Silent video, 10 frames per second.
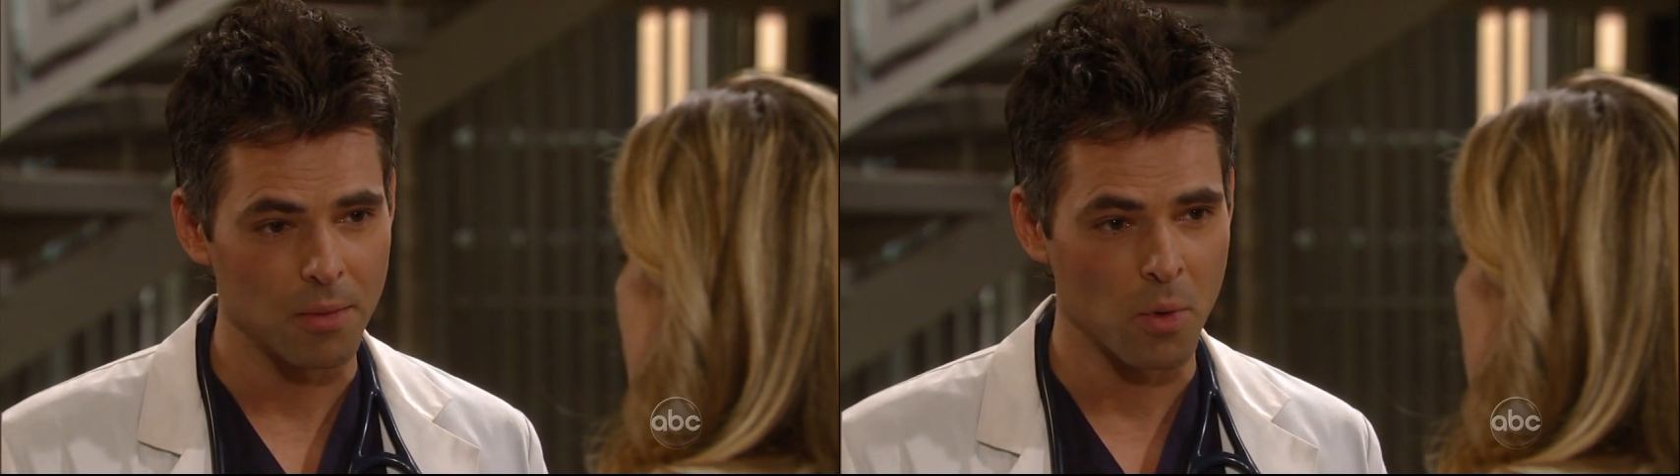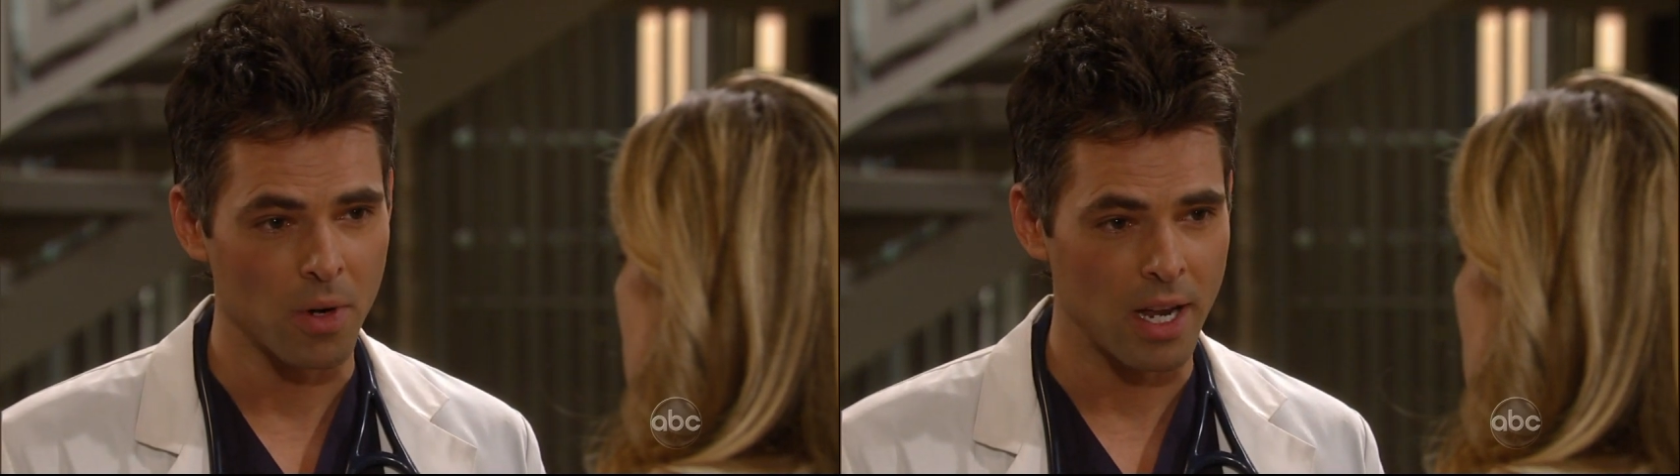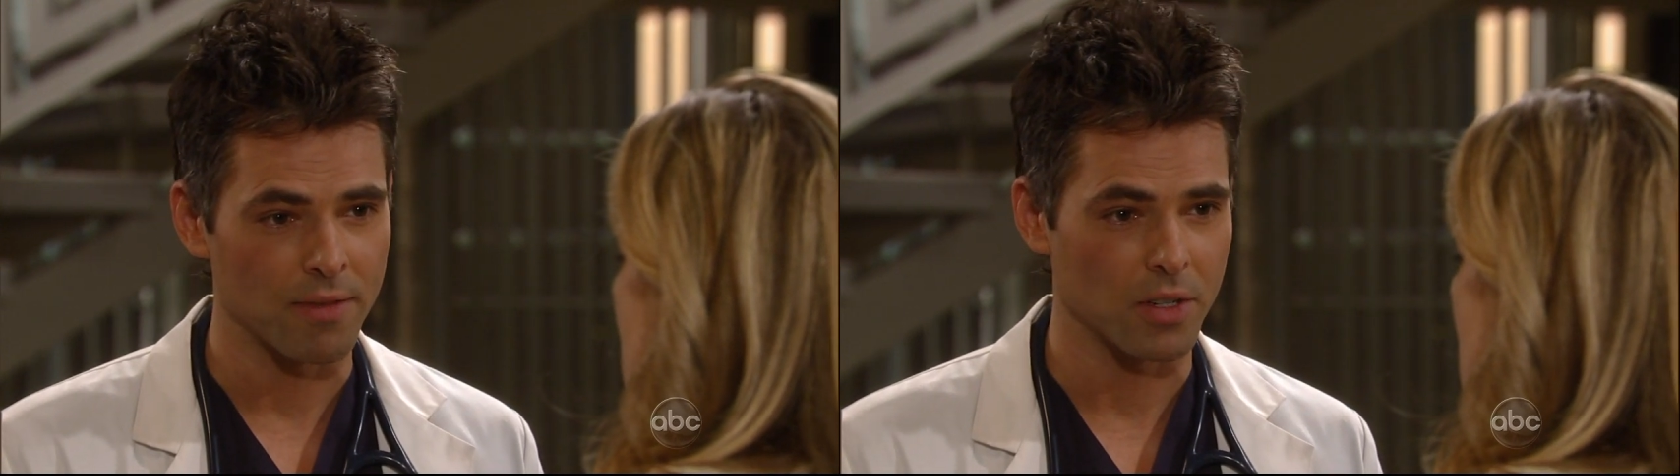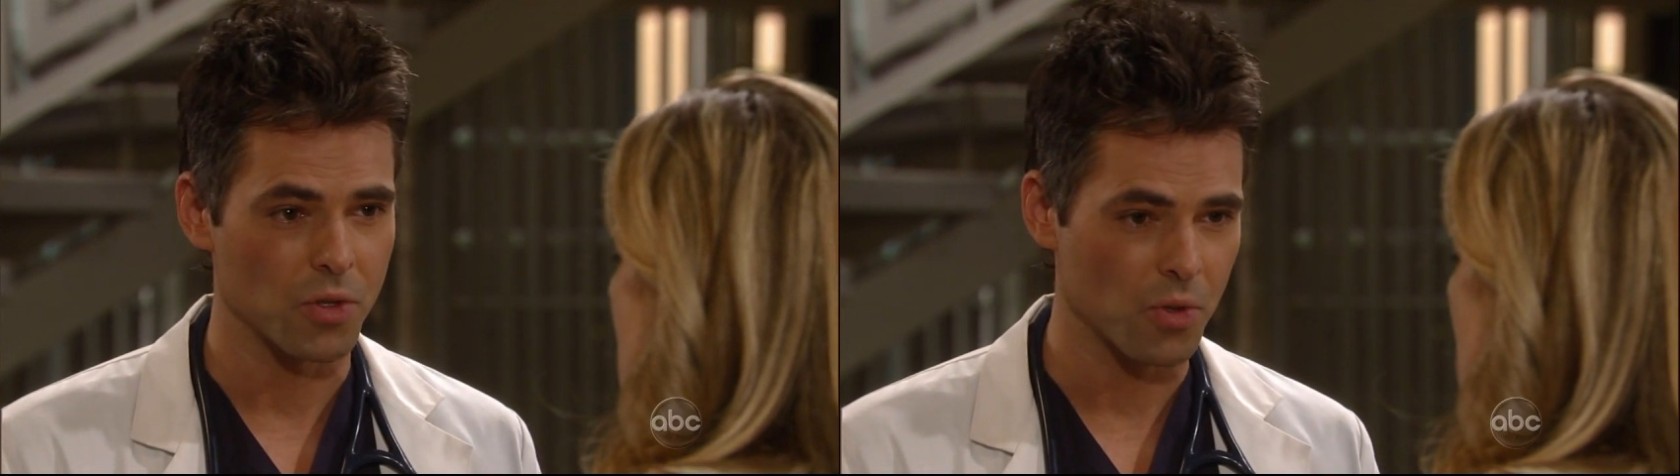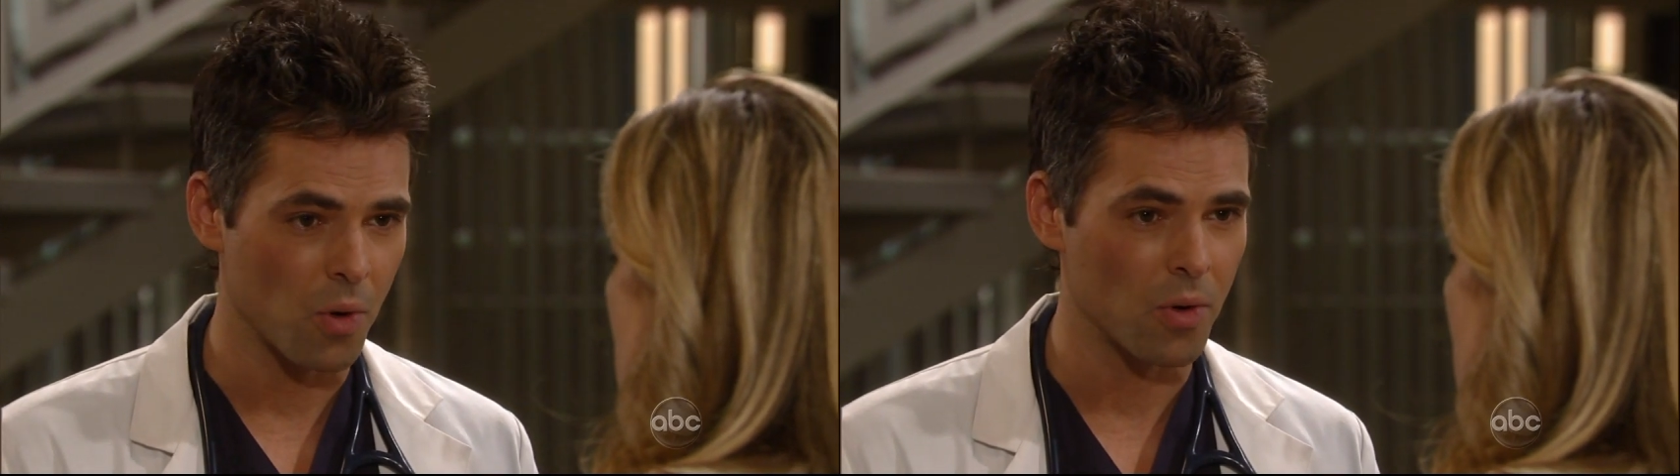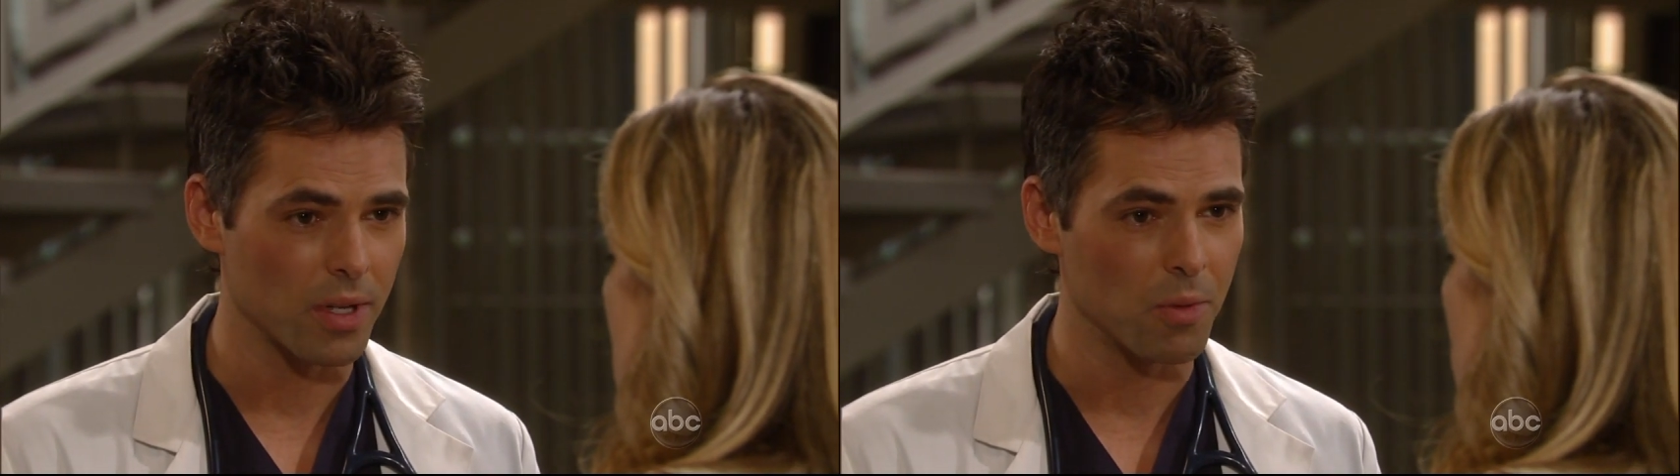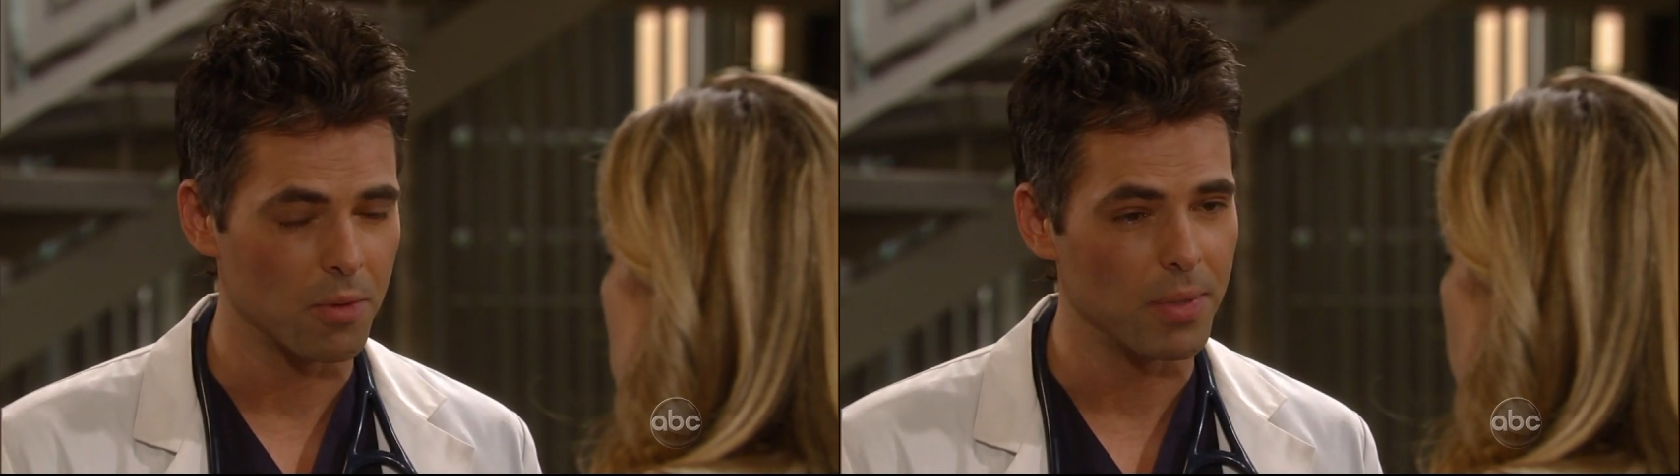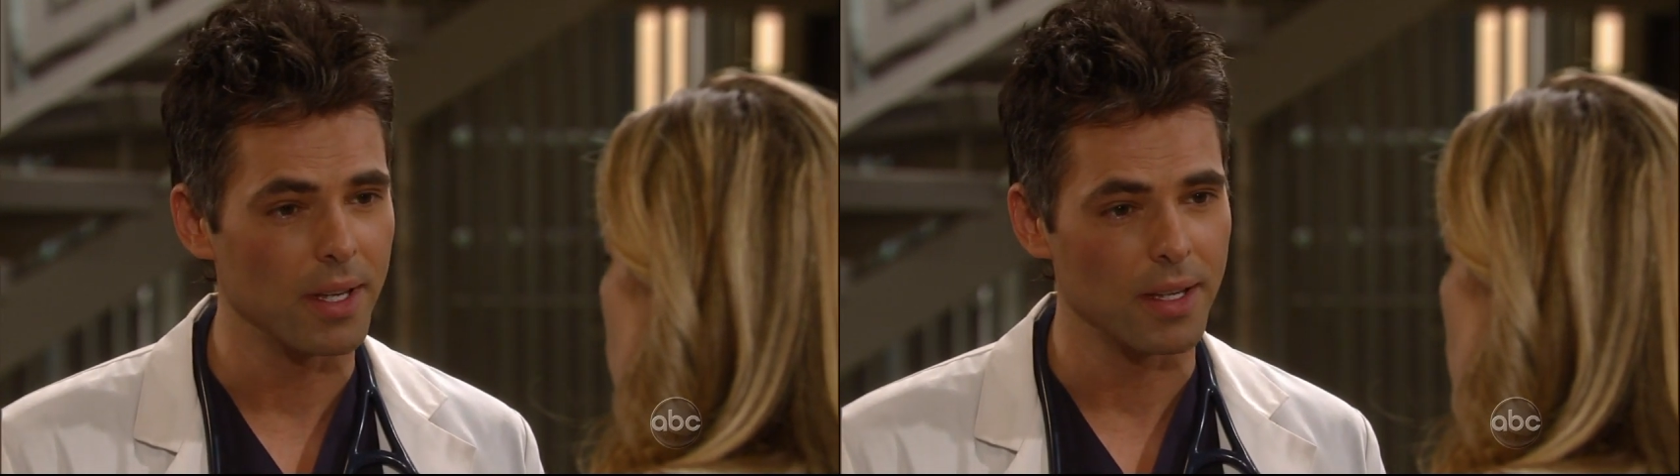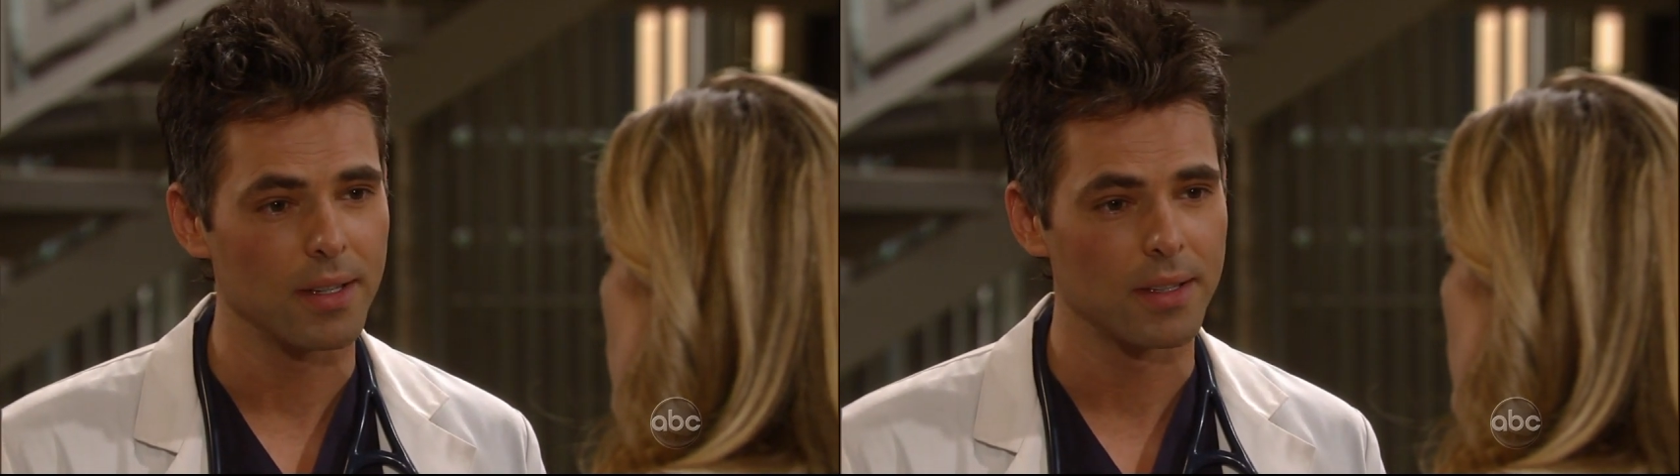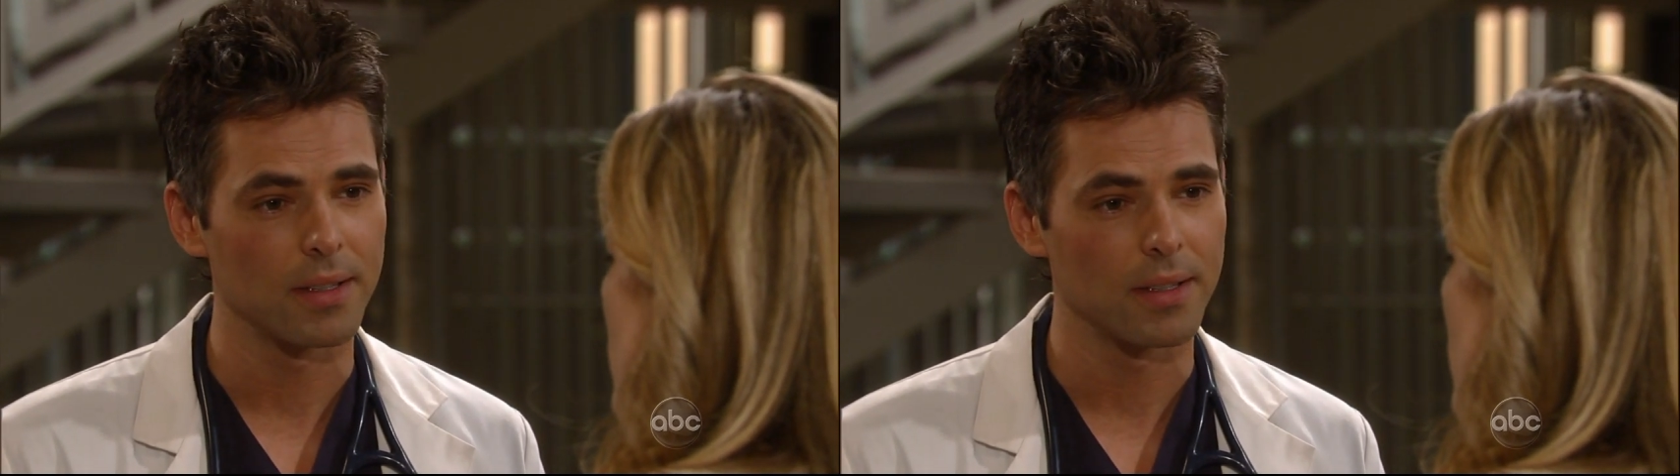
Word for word: the more out of control he will be.